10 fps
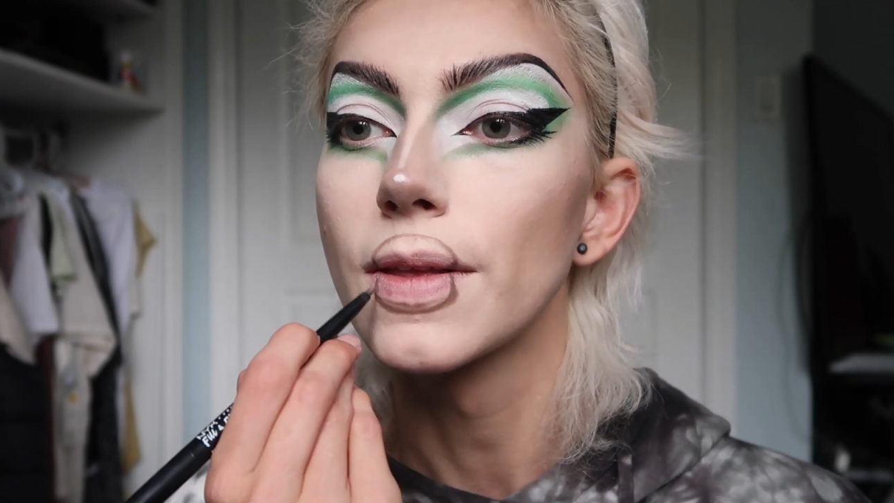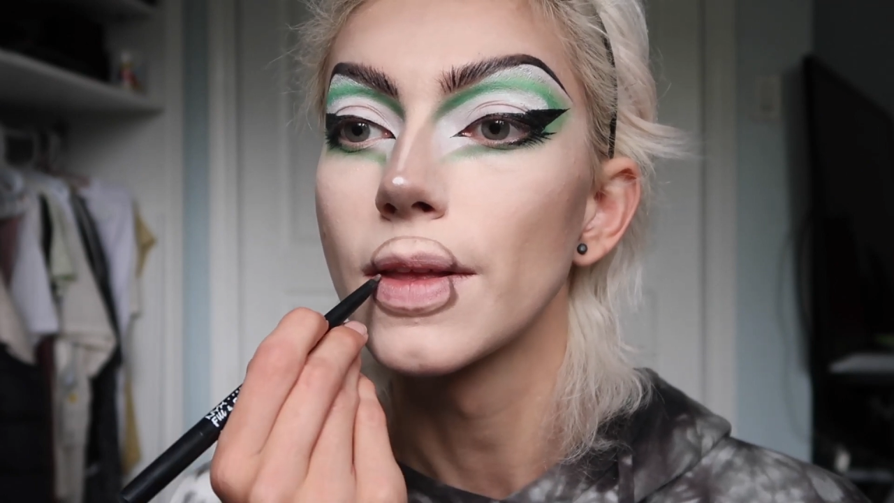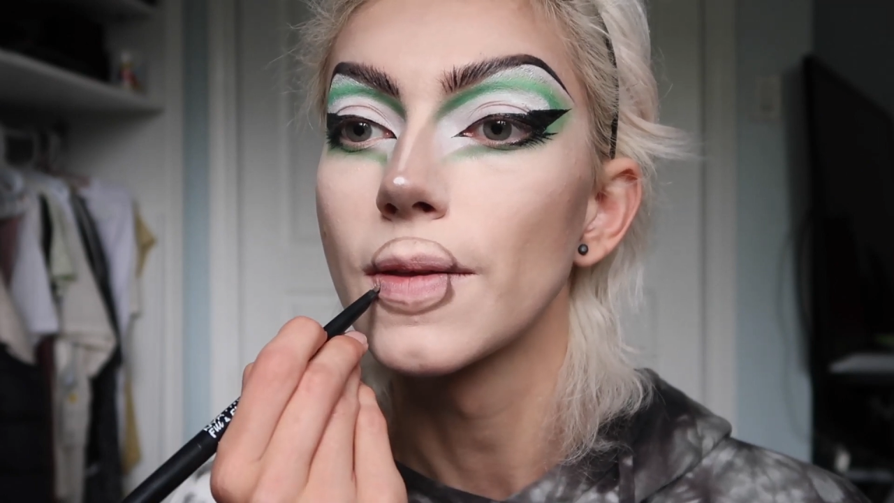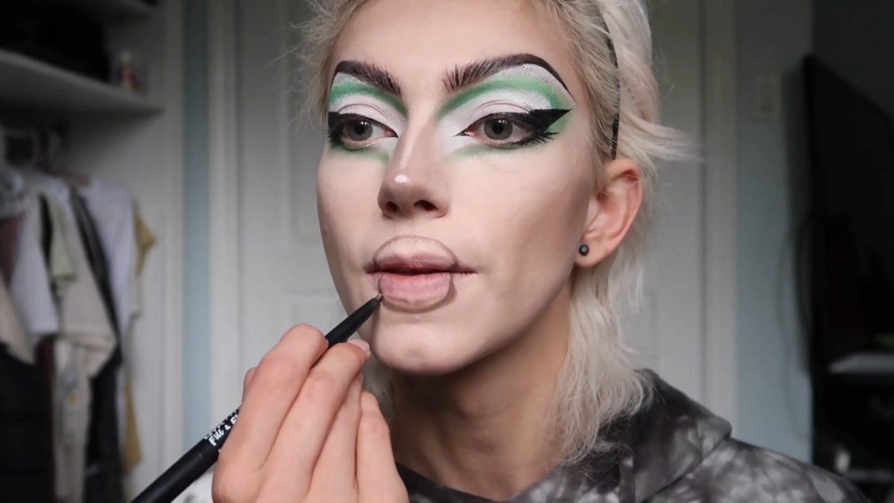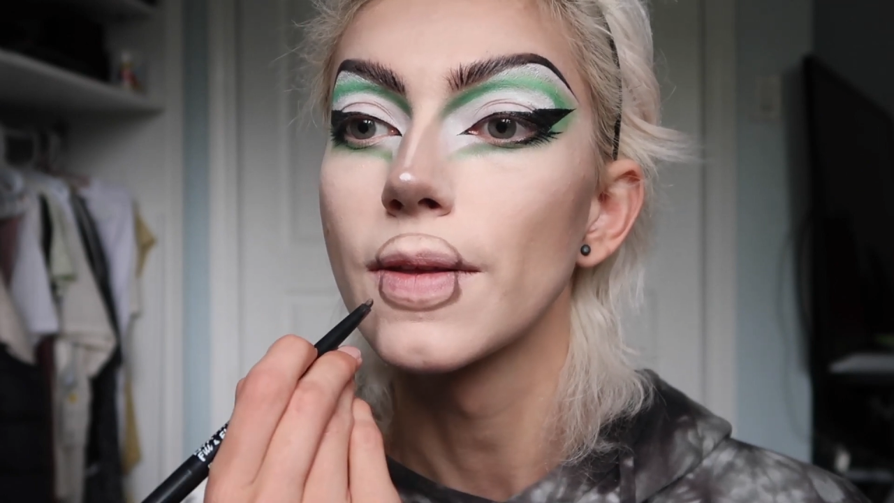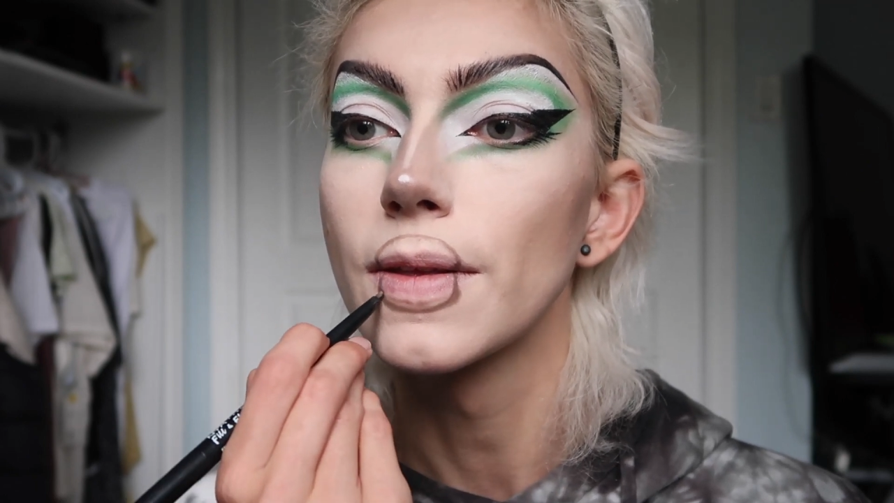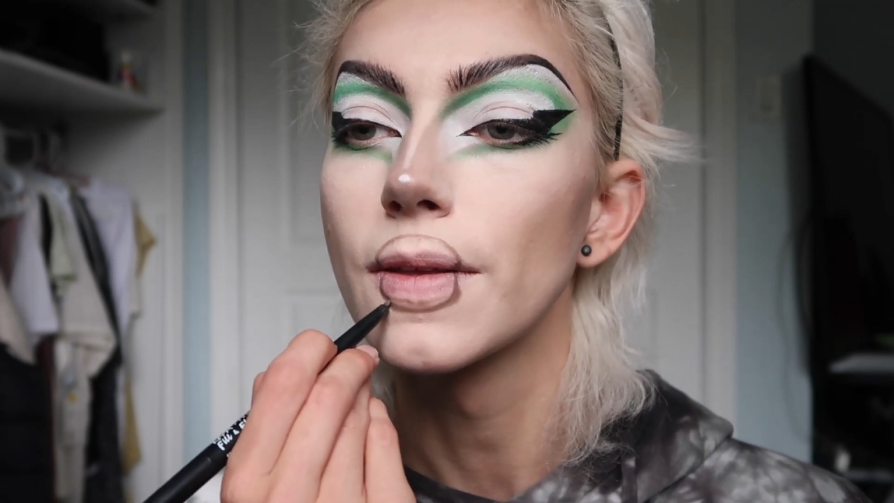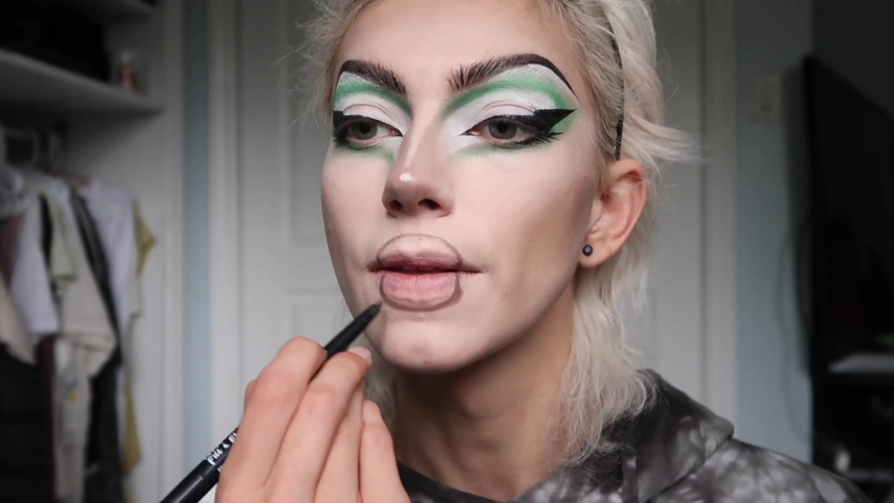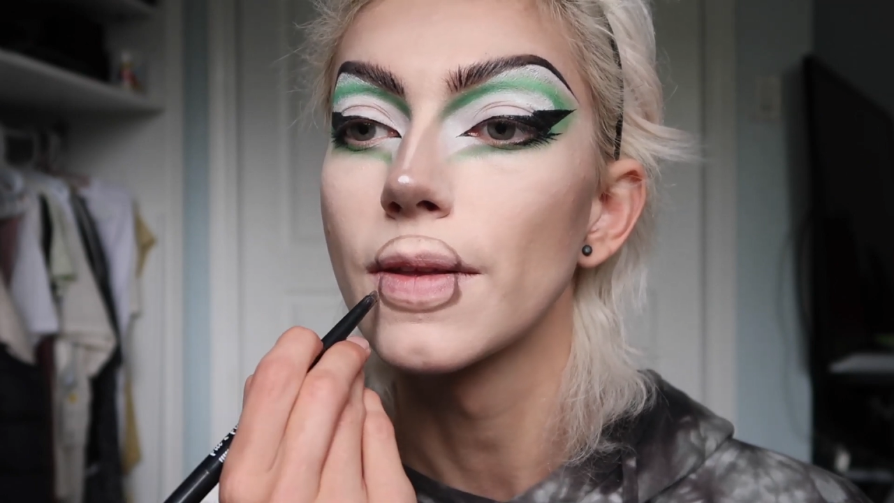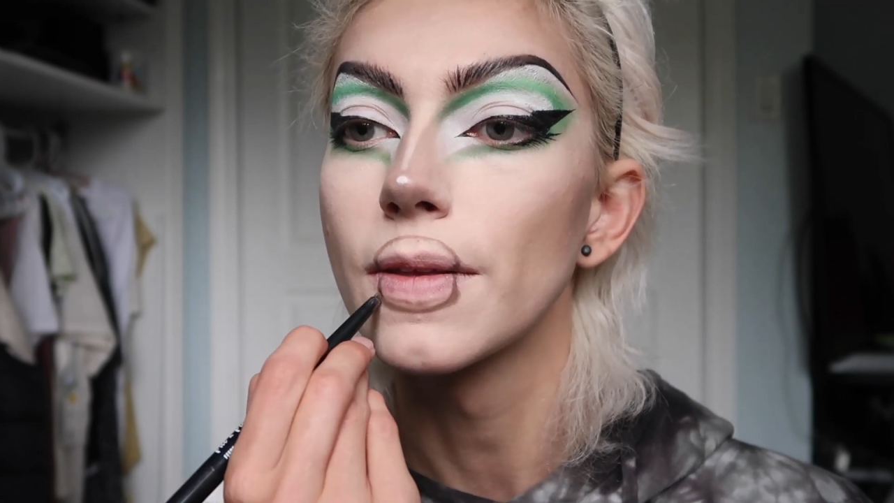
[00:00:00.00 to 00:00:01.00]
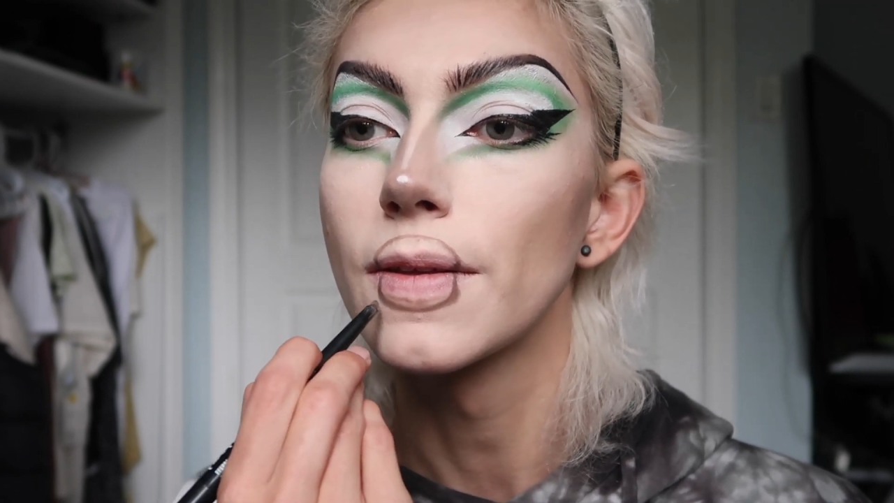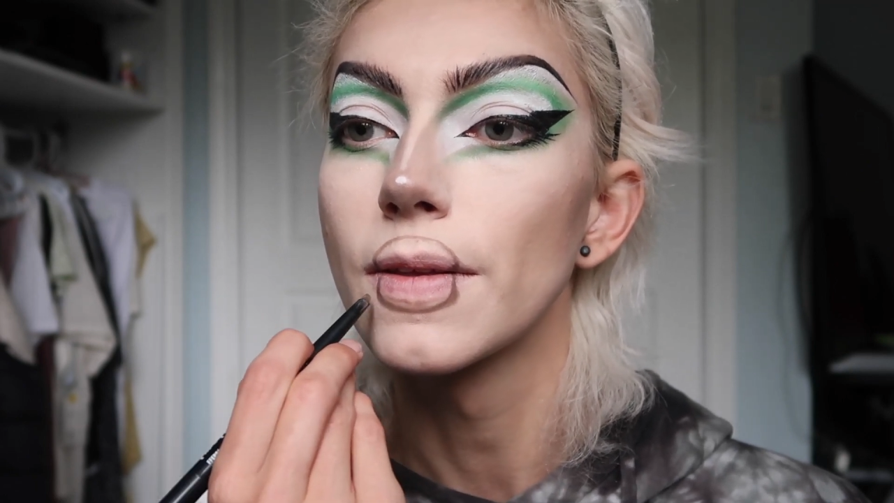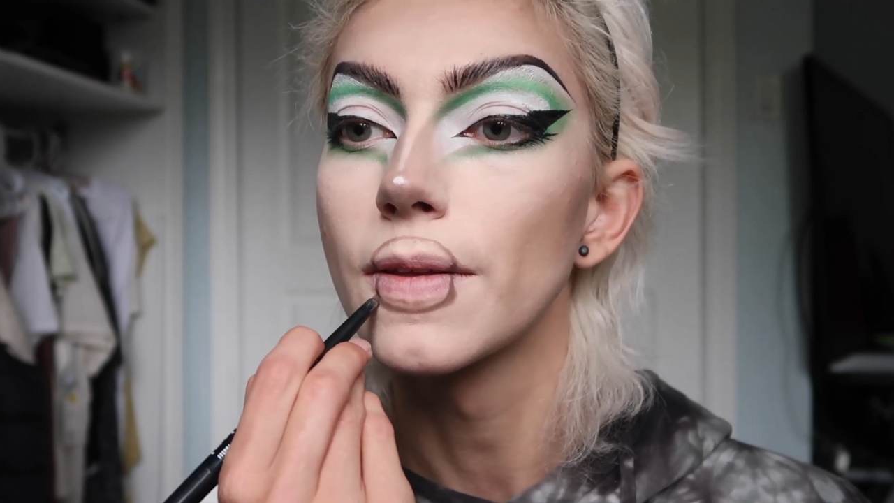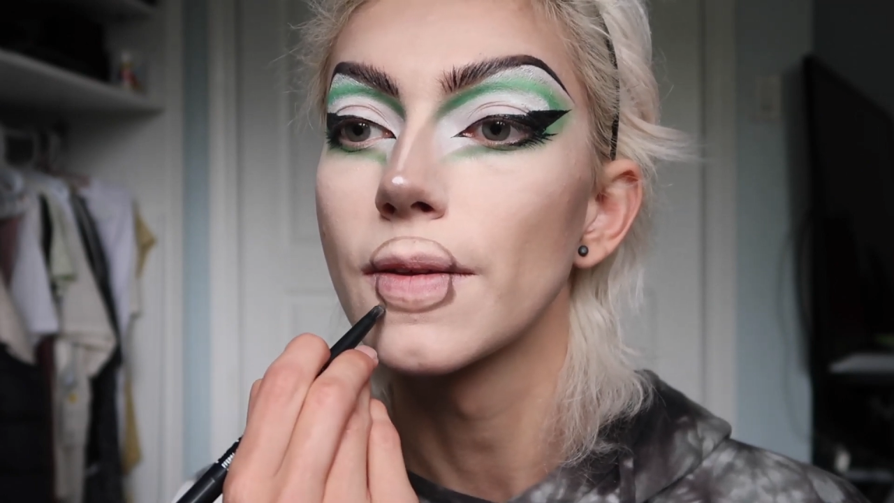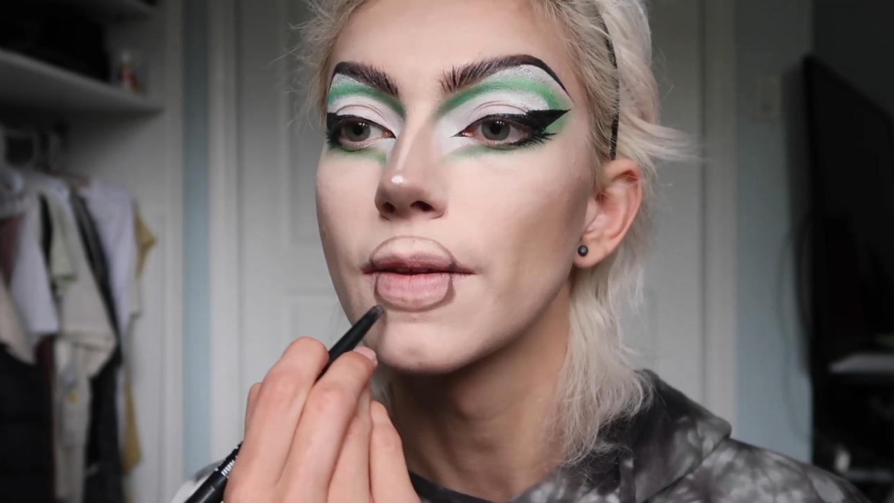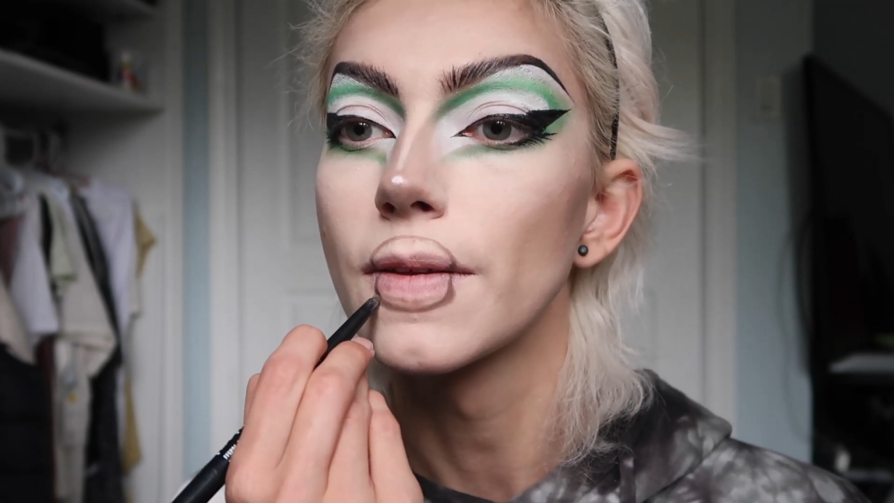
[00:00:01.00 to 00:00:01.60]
those are going to be your lips.